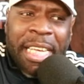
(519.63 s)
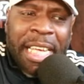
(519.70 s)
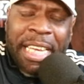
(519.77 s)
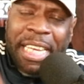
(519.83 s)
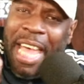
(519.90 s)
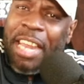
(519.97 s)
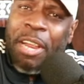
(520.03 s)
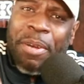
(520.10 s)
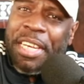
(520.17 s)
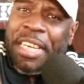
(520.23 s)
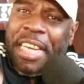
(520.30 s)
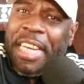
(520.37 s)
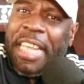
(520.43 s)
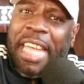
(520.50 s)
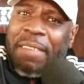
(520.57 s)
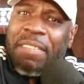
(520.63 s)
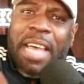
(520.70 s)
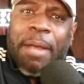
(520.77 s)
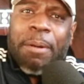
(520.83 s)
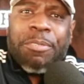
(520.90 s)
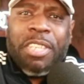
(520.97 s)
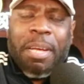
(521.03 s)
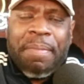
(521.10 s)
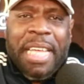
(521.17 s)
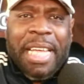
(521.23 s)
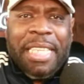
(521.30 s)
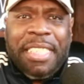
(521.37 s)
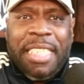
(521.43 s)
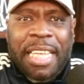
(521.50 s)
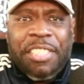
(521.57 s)
Not only did he give Donald Trump the
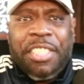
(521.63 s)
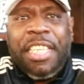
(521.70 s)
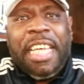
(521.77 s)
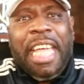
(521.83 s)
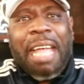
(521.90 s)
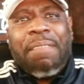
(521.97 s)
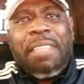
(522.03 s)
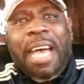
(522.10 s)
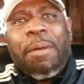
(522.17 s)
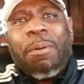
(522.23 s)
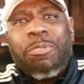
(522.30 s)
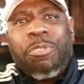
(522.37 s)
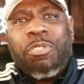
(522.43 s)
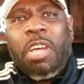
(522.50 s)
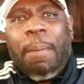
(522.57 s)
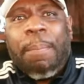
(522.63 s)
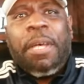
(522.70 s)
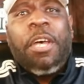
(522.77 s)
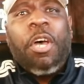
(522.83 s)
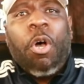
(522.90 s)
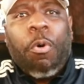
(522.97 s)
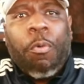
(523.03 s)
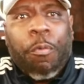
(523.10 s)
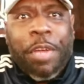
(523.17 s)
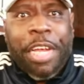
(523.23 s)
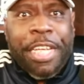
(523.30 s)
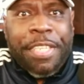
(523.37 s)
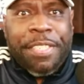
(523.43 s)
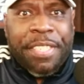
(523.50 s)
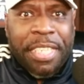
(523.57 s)
attention, he gave Donald Trump a
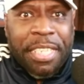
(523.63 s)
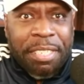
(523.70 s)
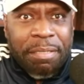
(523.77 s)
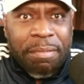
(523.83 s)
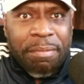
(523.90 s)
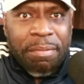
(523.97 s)
reason.